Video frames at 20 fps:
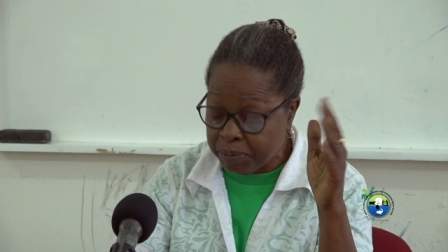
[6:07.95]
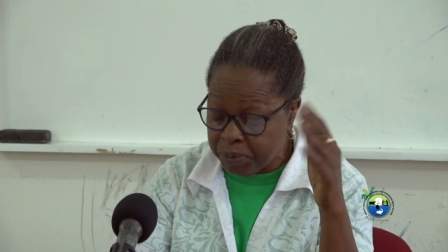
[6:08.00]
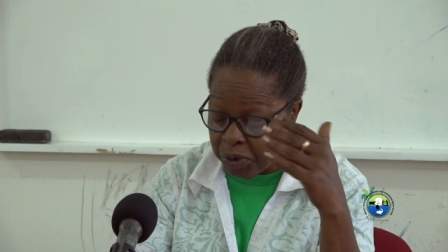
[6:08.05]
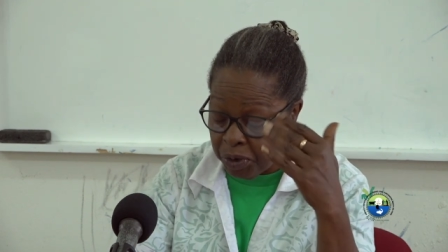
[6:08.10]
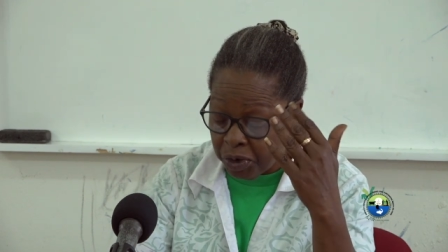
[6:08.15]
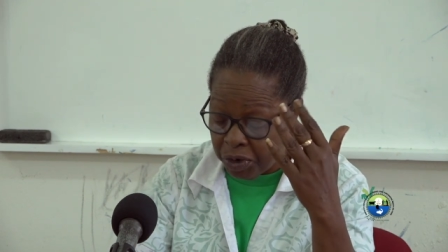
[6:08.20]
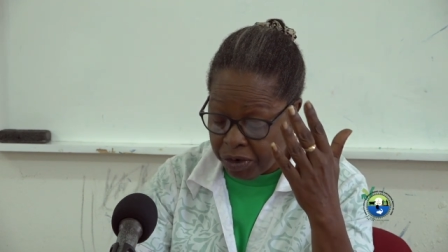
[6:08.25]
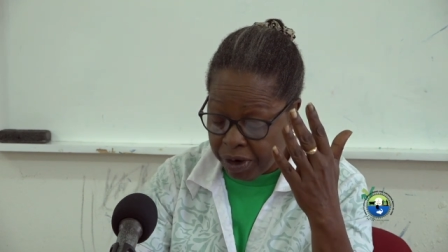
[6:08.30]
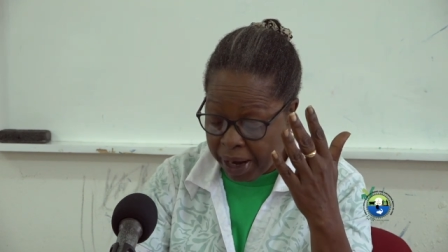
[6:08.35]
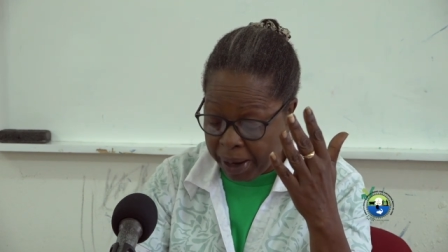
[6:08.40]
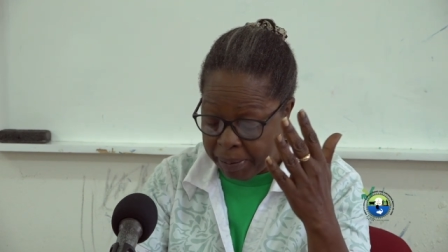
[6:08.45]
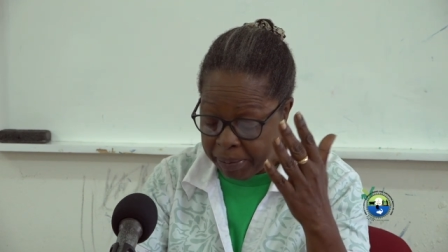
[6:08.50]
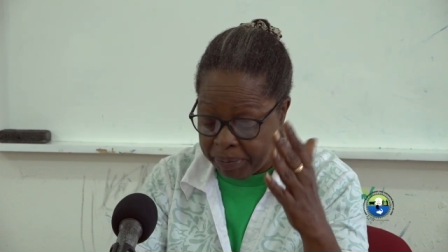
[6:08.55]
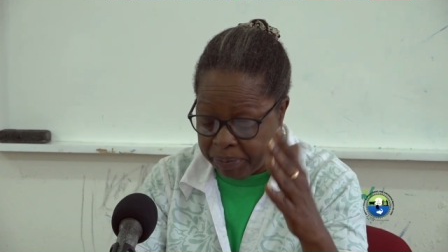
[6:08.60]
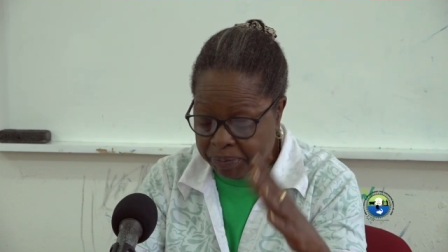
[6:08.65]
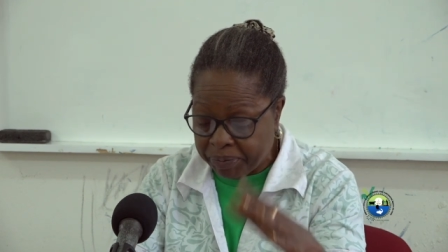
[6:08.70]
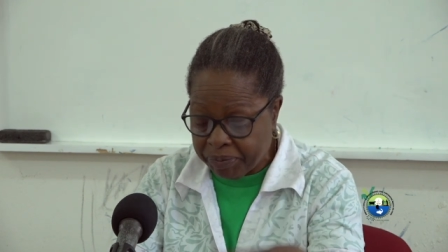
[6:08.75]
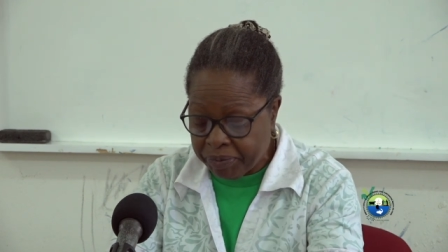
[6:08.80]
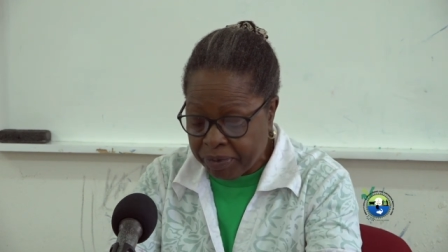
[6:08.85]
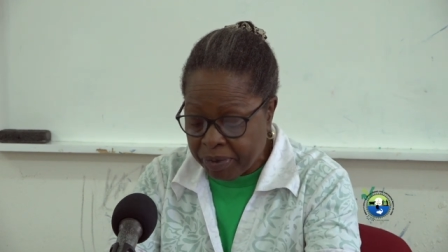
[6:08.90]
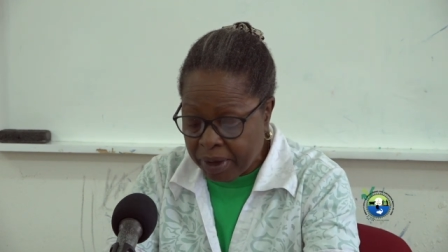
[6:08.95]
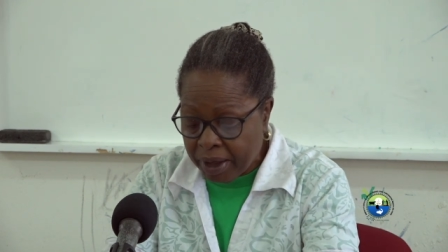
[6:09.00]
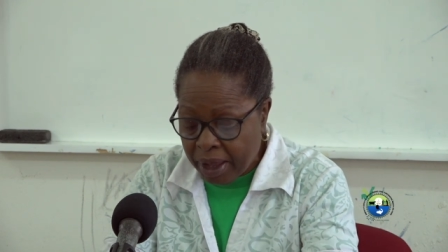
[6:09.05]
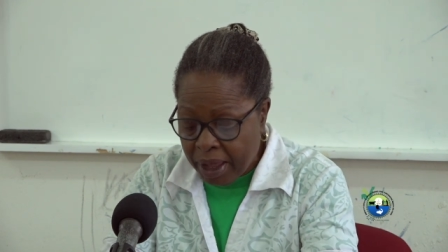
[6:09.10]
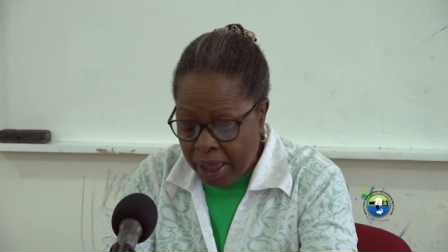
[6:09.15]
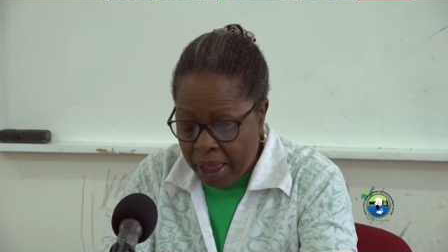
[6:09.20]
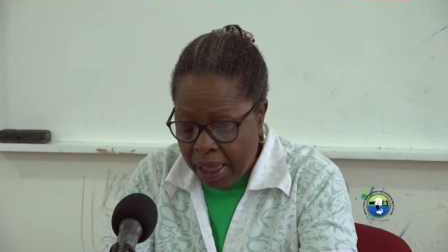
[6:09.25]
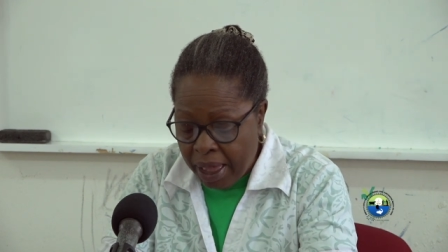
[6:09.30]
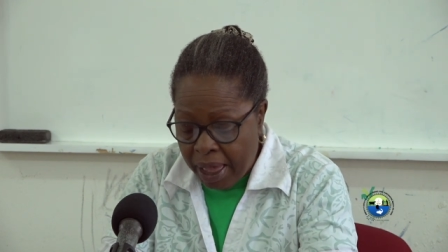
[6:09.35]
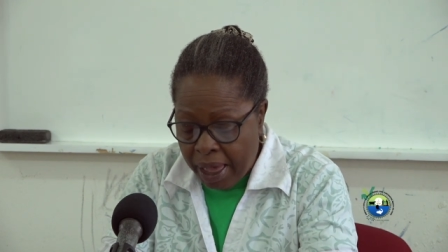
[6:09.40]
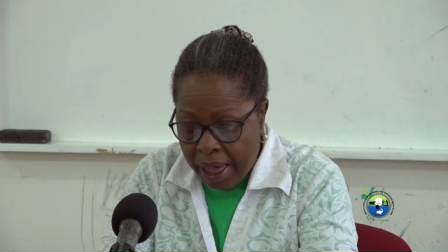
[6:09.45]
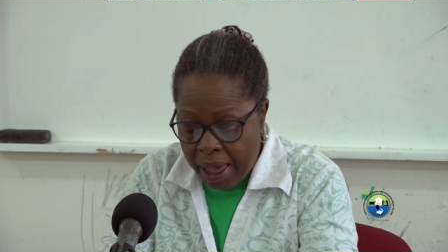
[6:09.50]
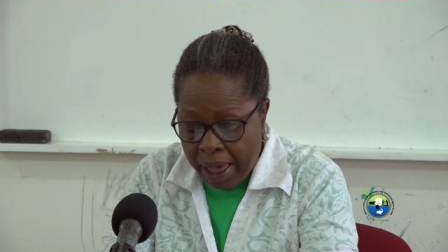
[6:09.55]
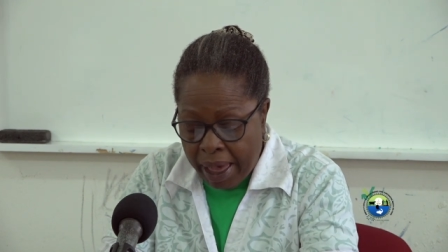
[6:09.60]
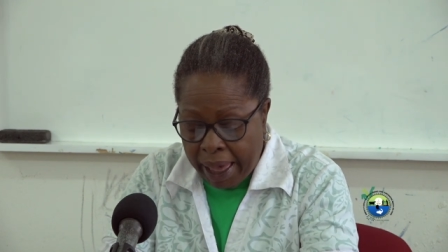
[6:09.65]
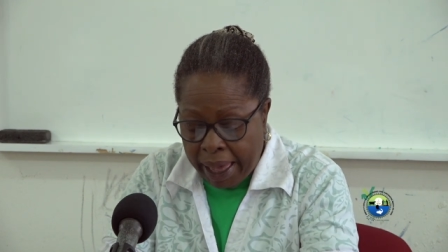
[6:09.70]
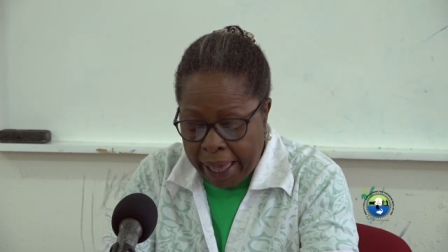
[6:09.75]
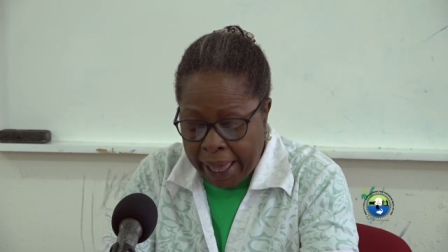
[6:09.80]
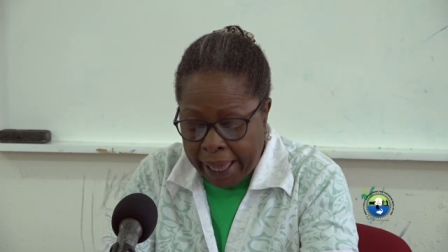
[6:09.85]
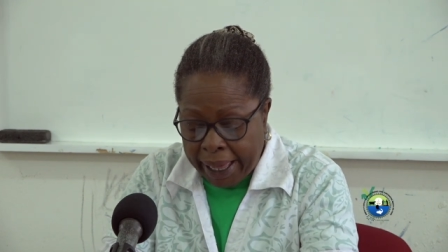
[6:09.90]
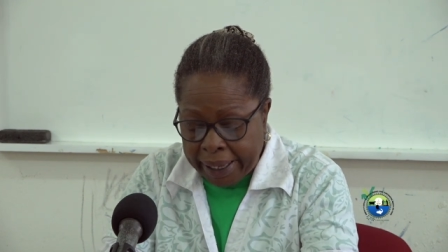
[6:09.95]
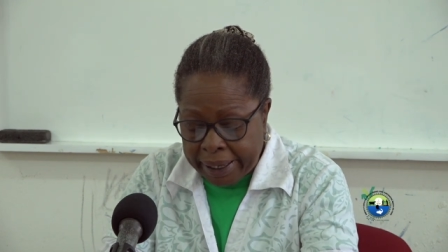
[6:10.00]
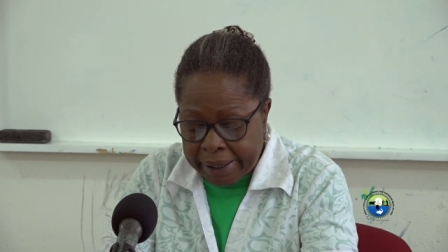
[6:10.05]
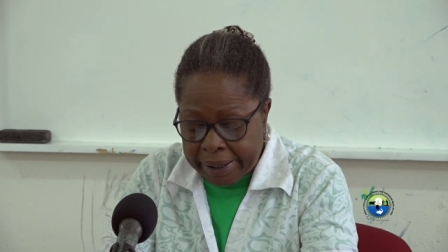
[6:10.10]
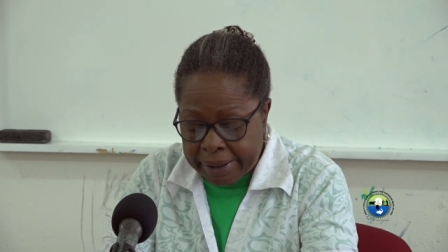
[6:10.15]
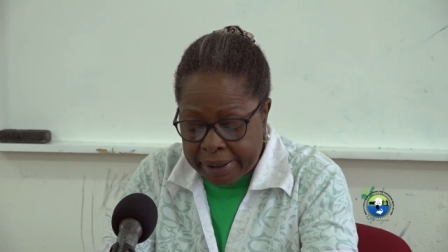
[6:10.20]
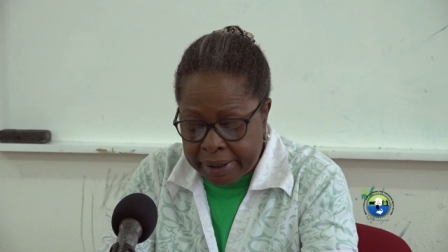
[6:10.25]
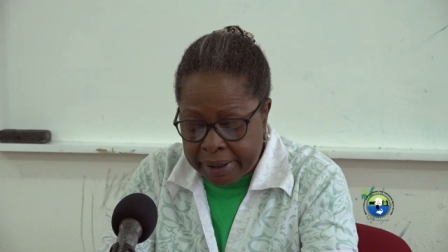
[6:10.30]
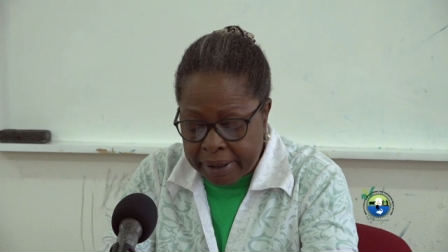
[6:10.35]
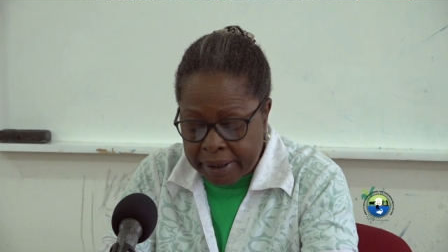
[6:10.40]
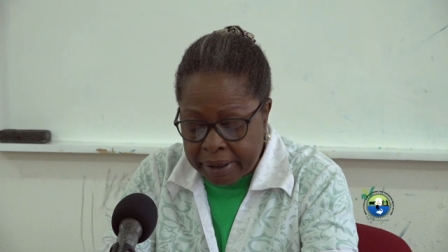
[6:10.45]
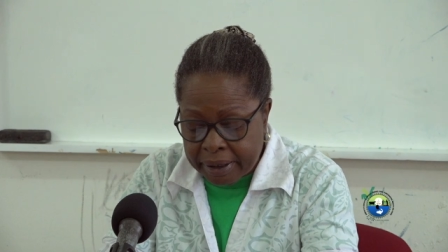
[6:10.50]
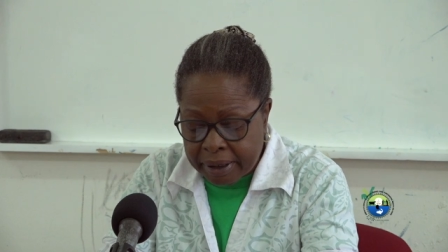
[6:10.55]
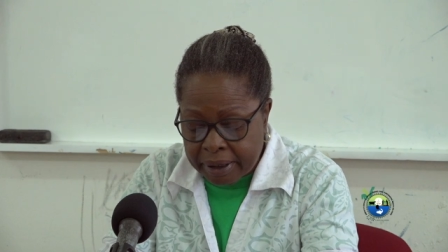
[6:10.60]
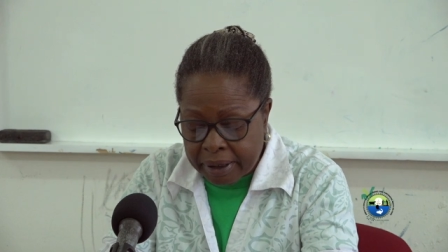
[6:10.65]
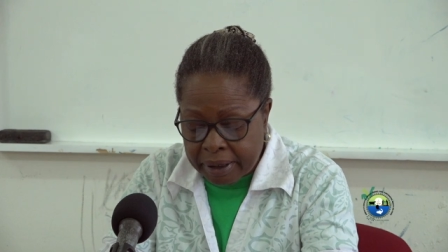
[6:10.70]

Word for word: program. And uh,